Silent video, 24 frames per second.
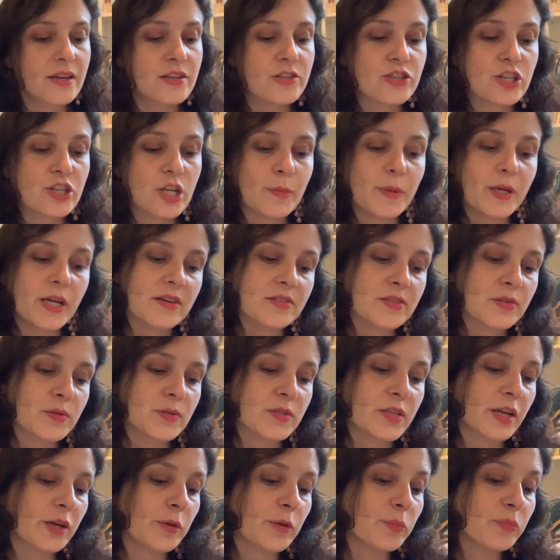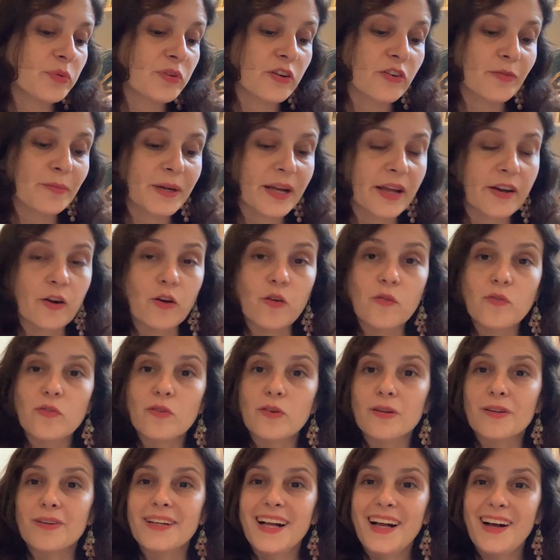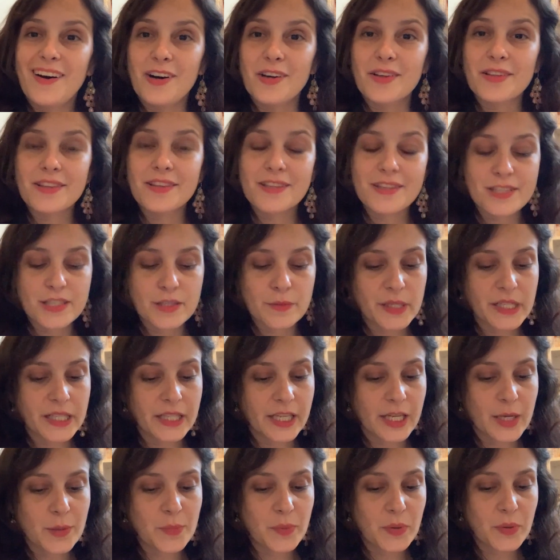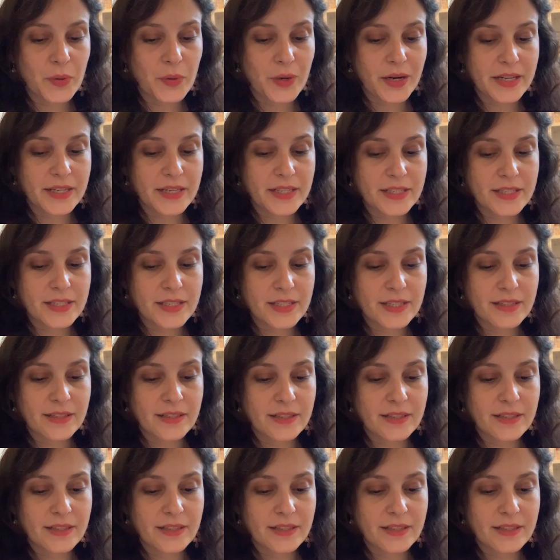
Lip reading: Jamie also said improvement on overall health is really important.